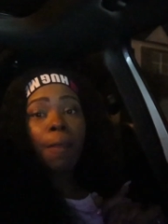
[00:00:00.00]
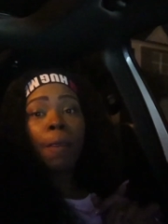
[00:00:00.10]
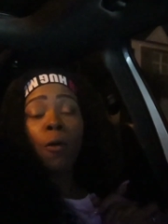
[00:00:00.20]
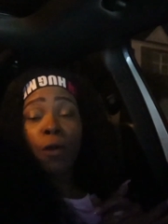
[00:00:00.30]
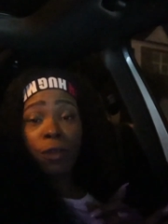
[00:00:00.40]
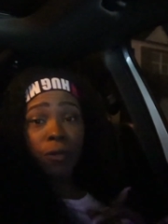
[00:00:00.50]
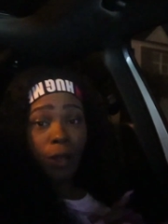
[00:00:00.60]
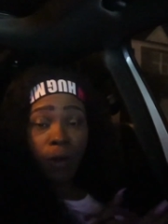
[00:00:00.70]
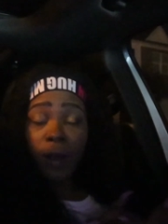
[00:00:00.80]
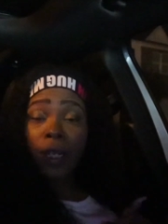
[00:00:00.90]
Or you
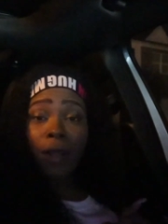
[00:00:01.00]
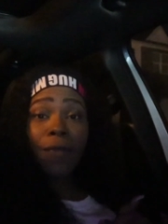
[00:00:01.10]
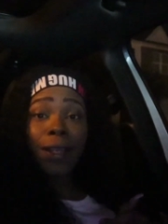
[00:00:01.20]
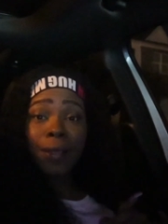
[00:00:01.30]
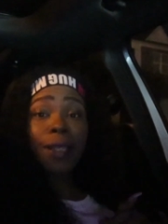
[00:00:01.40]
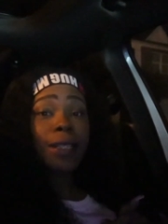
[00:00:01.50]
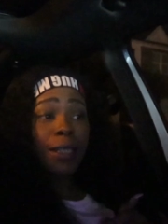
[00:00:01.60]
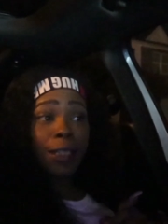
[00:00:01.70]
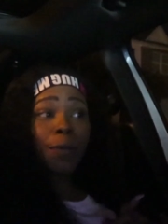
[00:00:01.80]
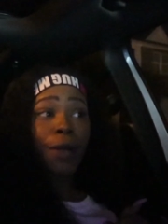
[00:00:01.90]
can go ahead and invest in a
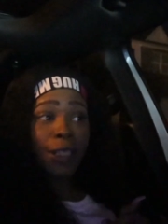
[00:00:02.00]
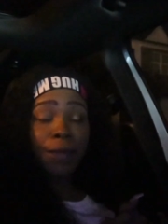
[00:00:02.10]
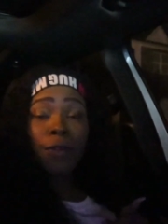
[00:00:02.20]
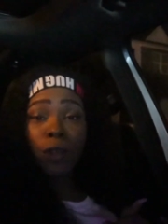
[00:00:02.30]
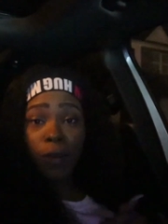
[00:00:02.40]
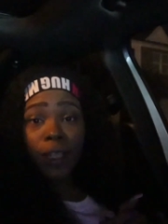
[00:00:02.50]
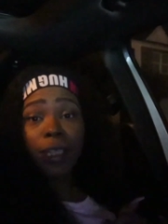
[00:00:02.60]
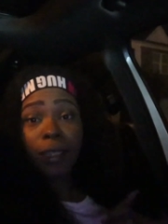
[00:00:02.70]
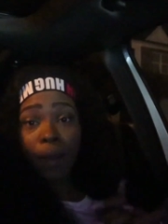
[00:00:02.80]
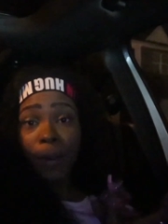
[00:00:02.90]
decent press if you know this
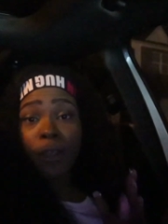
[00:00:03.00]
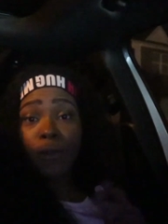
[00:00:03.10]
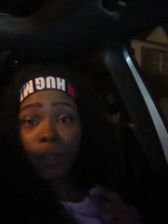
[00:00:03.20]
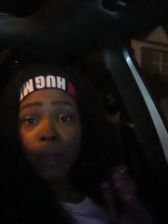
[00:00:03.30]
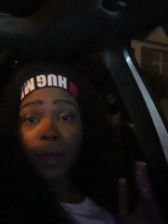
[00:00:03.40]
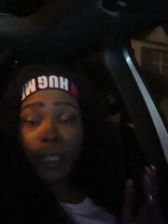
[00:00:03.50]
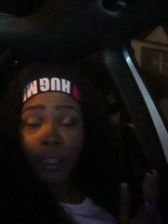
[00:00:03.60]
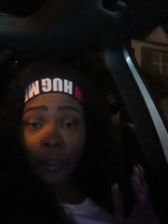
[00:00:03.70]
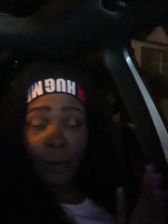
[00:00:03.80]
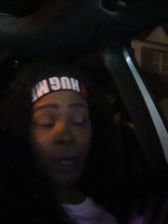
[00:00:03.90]
is something you really want to
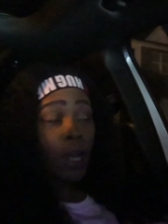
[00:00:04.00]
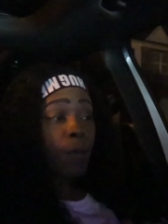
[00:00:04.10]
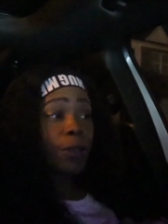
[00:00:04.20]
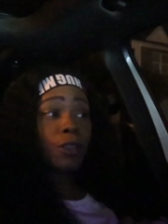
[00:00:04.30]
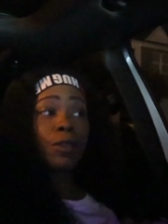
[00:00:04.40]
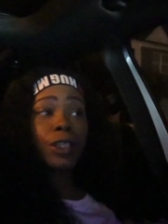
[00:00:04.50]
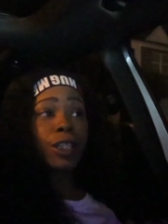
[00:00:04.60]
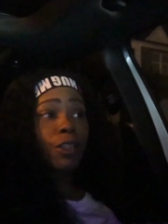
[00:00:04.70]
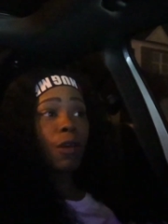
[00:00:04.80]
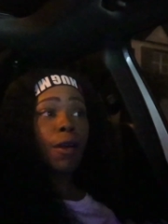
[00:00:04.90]
do. But you could
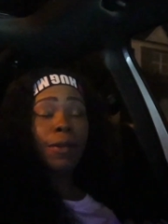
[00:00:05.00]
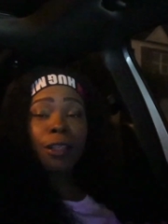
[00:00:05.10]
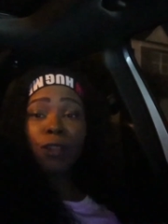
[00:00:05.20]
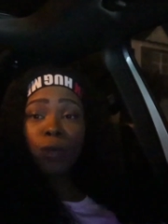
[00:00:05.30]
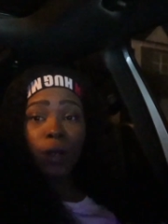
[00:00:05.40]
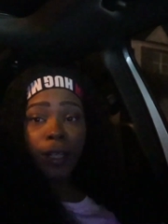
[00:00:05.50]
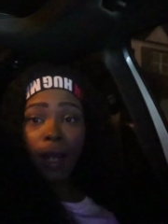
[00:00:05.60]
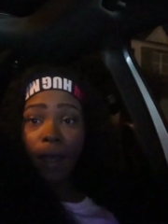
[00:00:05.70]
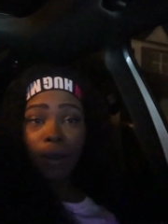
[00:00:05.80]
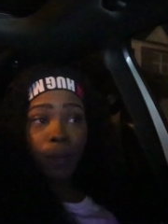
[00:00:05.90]
just start with a
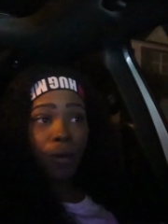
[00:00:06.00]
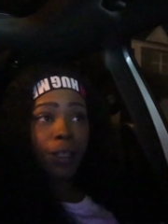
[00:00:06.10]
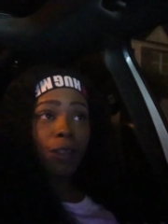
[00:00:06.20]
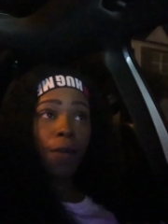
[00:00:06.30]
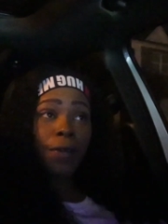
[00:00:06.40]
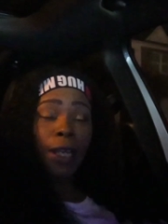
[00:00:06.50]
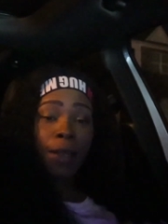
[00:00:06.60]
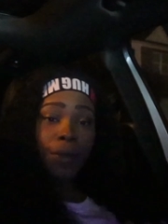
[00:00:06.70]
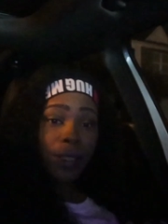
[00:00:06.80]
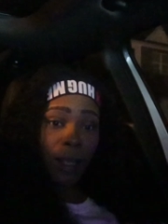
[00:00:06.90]
$200 press off of
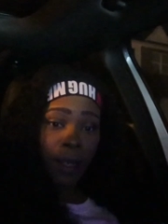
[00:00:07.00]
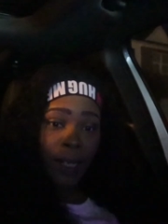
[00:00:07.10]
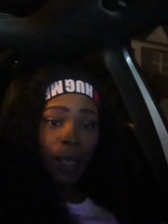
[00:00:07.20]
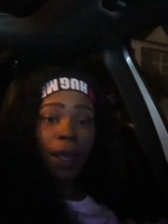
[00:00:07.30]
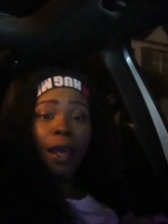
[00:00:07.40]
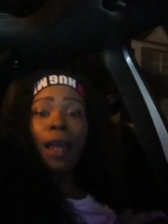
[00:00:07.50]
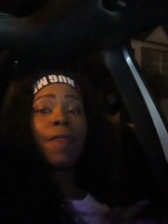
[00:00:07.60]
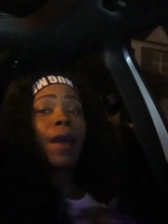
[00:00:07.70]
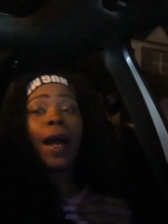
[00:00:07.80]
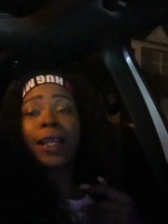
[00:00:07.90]
Amazon, and
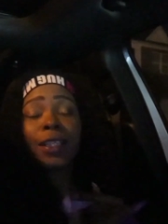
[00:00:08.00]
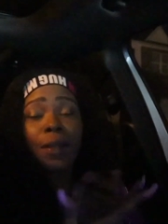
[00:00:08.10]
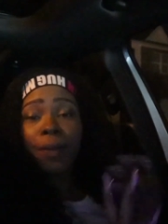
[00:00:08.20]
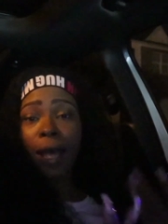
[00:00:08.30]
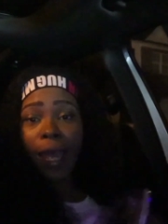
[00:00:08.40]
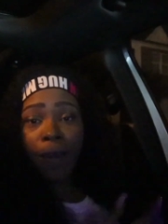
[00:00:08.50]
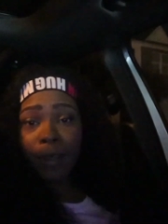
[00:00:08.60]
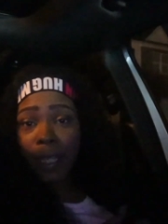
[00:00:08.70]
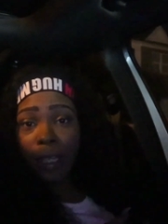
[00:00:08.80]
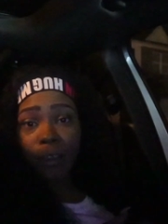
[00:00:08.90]
then I can supply
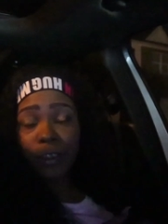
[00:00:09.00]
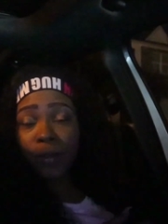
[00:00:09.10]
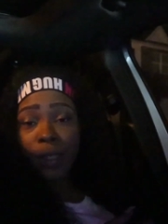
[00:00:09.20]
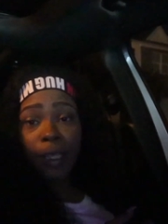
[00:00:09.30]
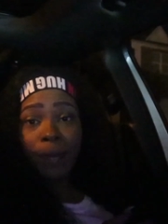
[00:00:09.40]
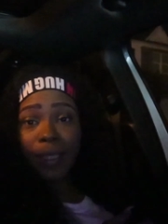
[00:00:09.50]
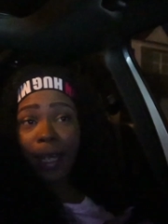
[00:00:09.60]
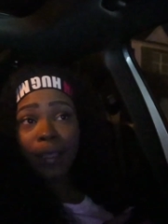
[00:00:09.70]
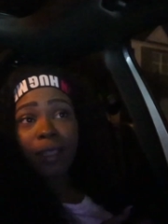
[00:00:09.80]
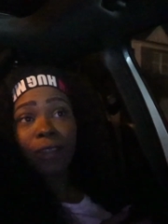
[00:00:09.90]
everything else you need
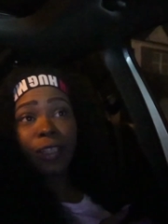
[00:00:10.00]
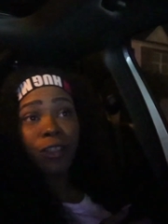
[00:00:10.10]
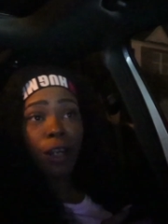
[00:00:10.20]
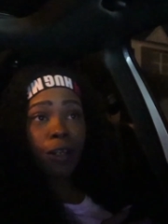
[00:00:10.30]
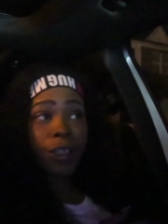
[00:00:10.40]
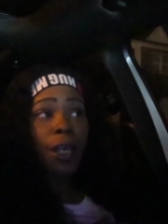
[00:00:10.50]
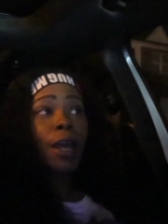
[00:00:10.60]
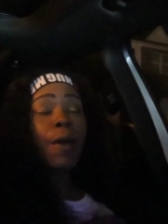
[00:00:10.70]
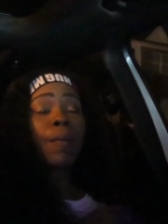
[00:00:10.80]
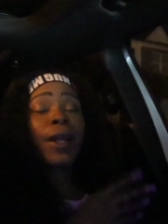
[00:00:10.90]
besides the t-shirts.
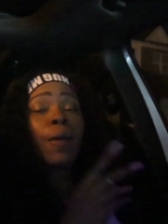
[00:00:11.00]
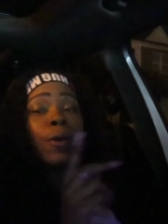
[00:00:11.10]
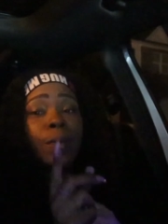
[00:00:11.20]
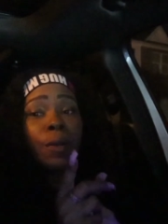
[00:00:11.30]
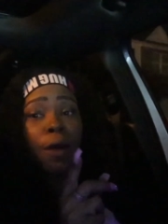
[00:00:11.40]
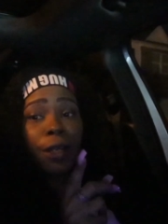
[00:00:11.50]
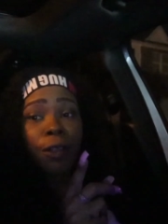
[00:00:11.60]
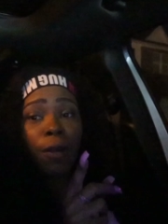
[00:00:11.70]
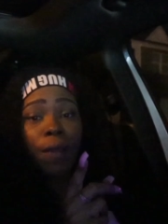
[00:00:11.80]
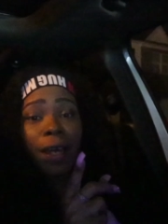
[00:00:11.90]
But I will be working
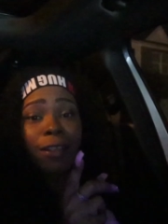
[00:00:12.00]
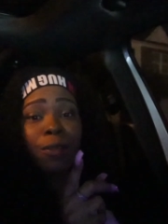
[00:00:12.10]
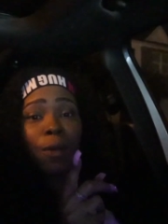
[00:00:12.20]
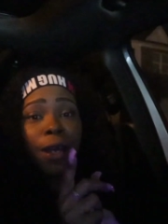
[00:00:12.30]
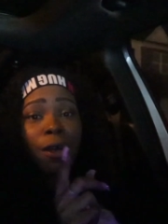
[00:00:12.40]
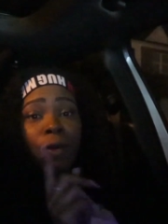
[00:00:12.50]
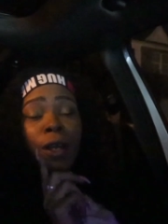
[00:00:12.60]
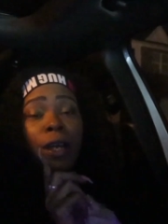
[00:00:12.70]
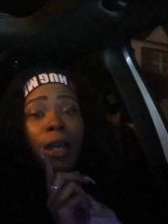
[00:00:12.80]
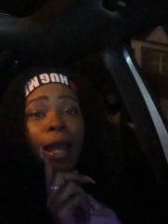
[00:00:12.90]
on that as well,
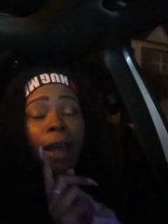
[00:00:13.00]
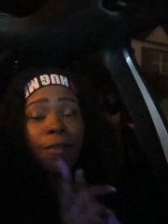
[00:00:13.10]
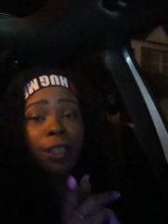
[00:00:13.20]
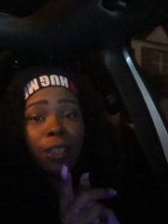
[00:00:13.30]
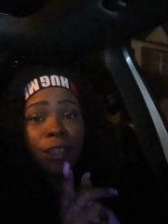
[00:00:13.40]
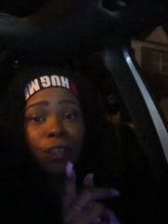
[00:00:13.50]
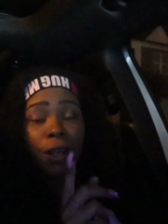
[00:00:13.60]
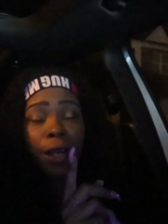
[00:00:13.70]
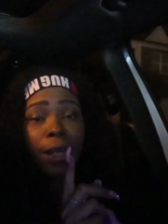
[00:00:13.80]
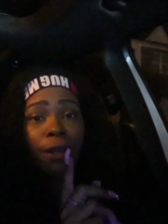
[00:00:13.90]
having a
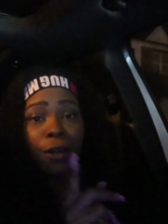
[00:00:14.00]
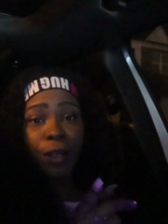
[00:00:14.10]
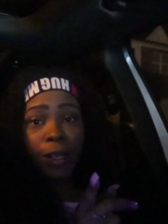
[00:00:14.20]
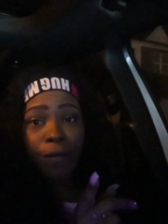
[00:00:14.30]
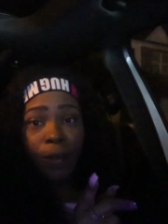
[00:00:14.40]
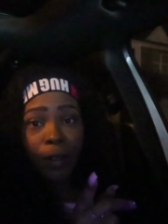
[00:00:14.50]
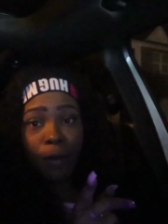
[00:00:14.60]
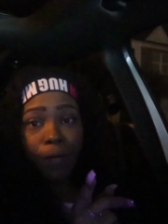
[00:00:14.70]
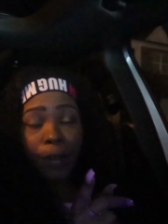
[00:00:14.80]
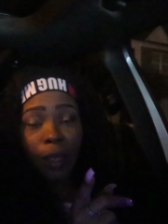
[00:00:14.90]
t-shirt and hoodie vendor
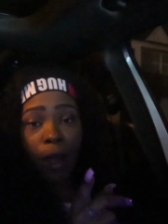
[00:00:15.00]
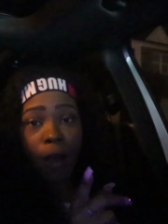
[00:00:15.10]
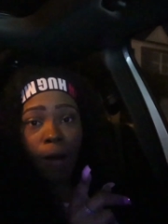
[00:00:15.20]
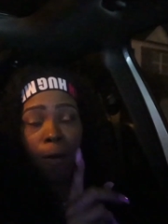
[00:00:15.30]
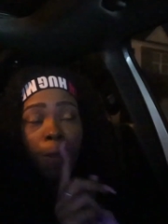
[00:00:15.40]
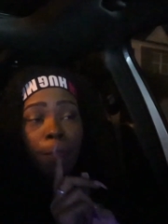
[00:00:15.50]
for y'all,